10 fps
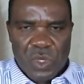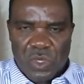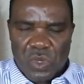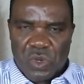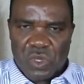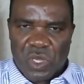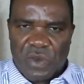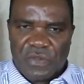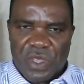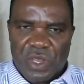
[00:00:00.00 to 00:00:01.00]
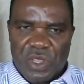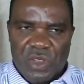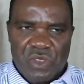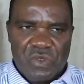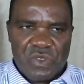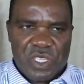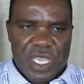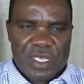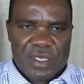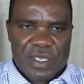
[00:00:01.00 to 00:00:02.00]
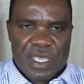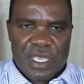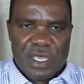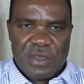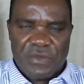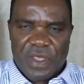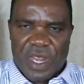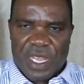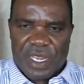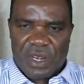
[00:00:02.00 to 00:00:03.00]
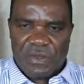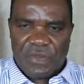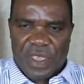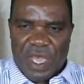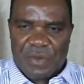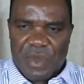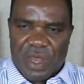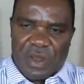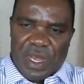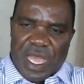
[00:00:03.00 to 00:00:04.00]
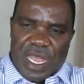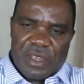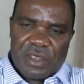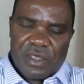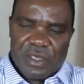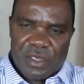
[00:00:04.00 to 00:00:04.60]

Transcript: So those of you in the New Jersey, Philadelphia, Maryland,